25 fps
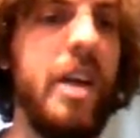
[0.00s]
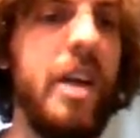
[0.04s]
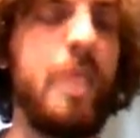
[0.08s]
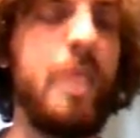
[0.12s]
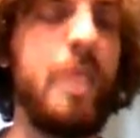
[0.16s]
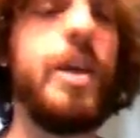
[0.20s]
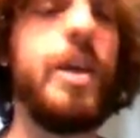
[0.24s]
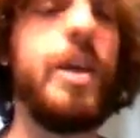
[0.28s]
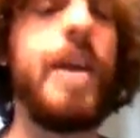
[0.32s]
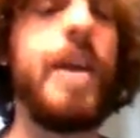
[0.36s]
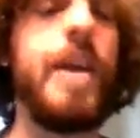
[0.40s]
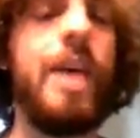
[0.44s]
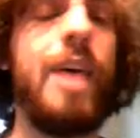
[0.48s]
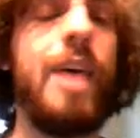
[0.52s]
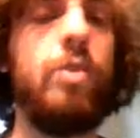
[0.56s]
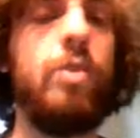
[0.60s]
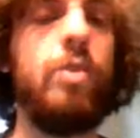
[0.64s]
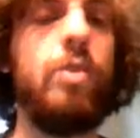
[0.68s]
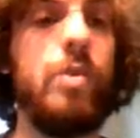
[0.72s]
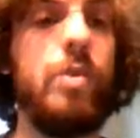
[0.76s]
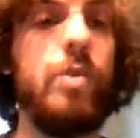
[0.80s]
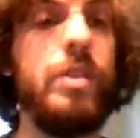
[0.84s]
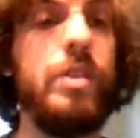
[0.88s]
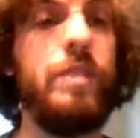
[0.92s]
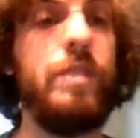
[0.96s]
And we count
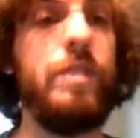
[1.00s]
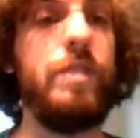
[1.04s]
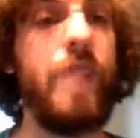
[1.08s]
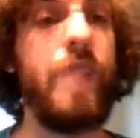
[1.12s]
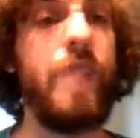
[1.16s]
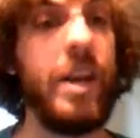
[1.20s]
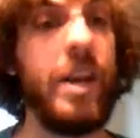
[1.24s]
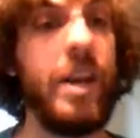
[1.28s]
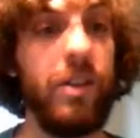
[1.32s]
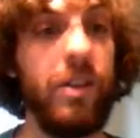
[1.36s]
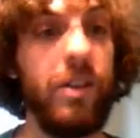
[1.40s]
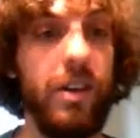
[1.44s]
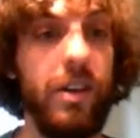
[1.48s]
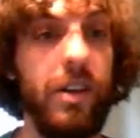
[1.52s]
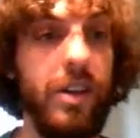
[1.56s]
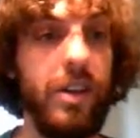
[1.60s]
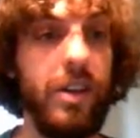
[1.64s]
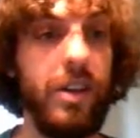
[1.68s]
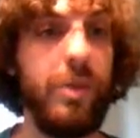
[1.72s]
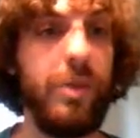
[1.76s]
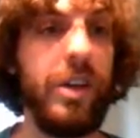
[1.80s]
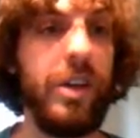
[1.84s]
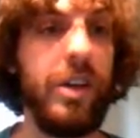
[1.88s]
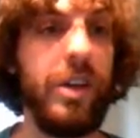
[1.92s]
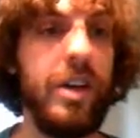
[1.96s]
only final
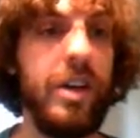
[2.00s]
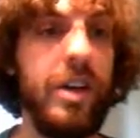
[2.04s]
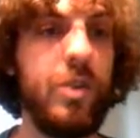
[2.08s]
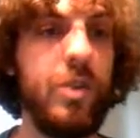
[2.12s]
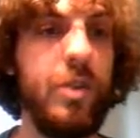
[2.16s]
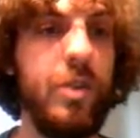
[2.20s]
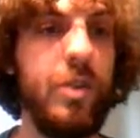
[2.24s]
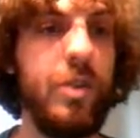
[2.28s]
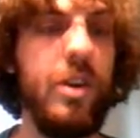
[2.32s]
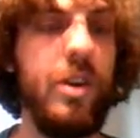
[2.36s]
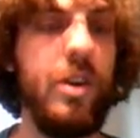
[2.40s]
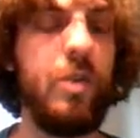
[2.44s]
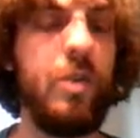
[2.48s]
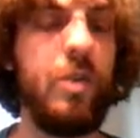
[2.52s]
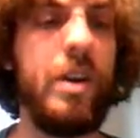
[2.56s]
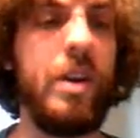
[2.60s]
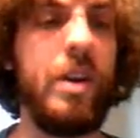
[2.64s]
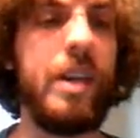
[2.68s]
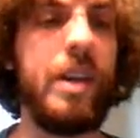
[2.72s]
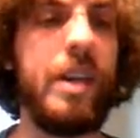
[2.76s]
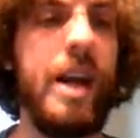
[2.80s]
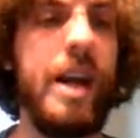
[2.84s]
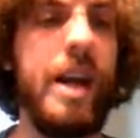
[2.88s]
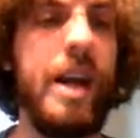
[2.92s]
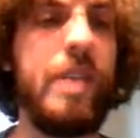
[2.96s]
goods because we don't want
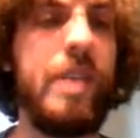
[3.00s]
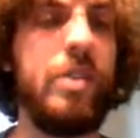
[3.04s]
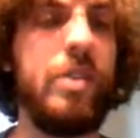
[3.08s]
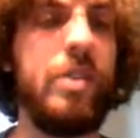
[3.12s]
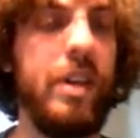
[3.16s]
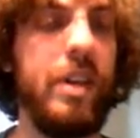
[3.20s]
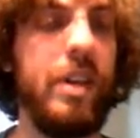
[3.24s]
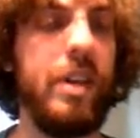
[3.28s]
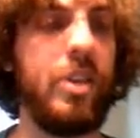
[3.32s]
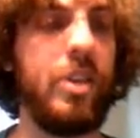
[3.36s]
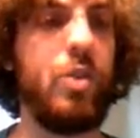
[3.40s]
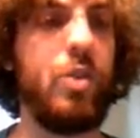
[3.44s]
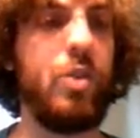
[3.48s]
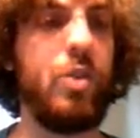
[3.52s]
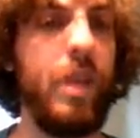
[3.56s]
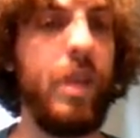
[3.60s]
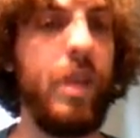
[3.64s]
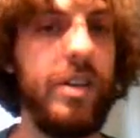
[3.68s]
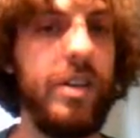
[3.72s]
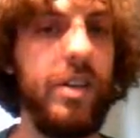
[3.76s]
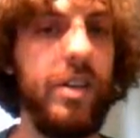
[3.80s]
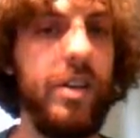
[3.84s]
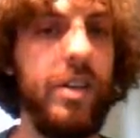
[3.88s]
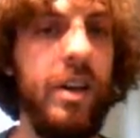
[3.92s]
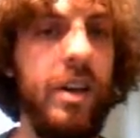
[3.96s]
to count things
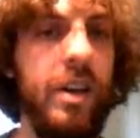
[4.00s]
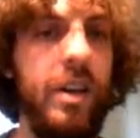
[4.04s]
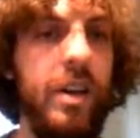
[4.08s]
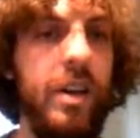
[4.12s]
twice.